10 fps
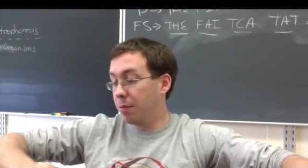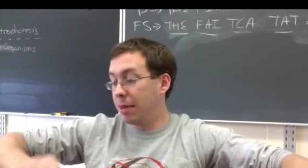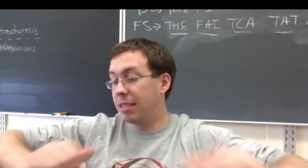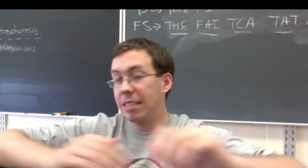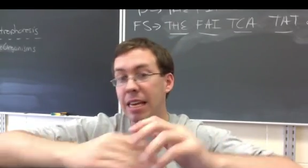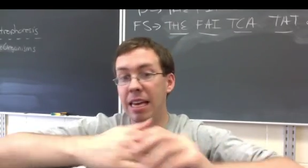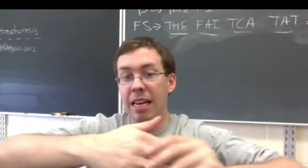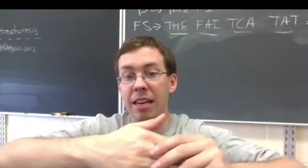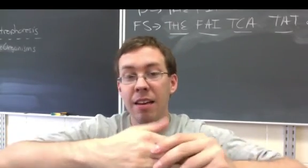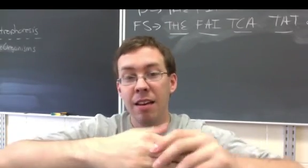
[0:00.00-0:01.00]
My
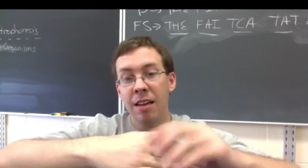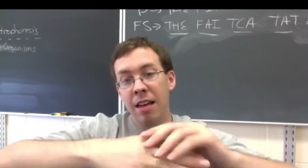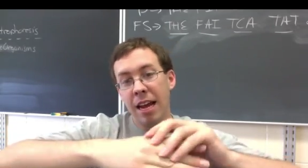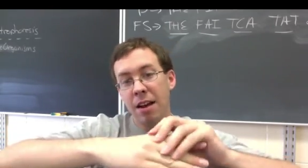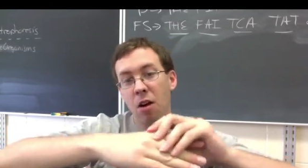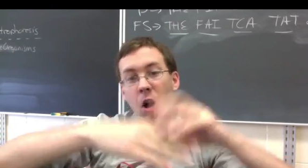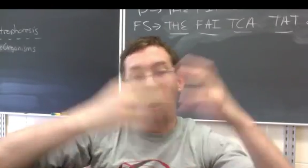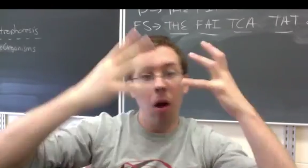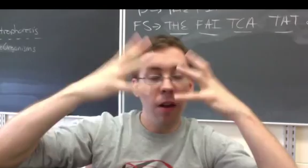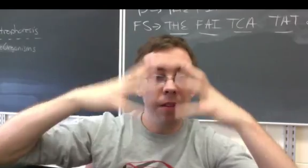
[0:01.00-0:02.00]
skin and
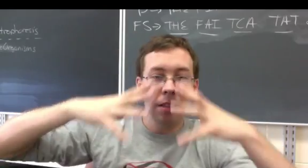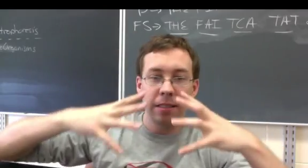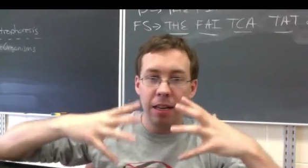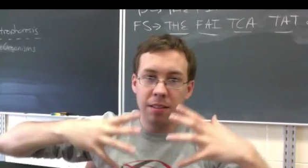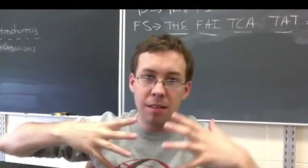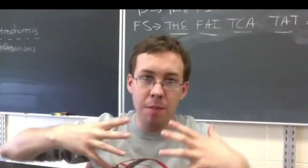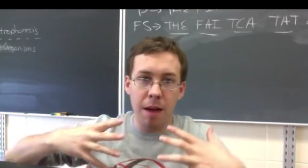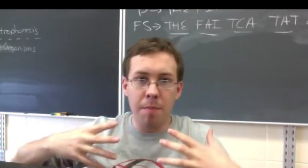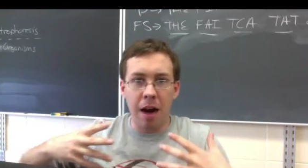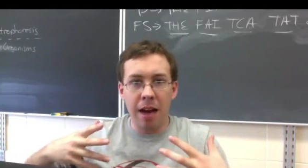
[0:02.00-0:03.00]
all of the cells in my
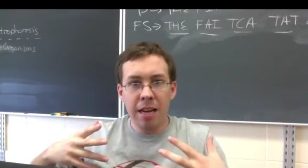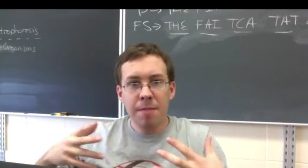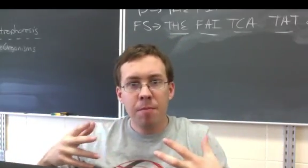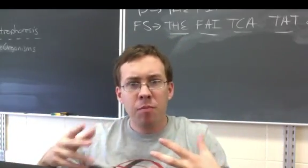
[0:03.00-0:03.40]
body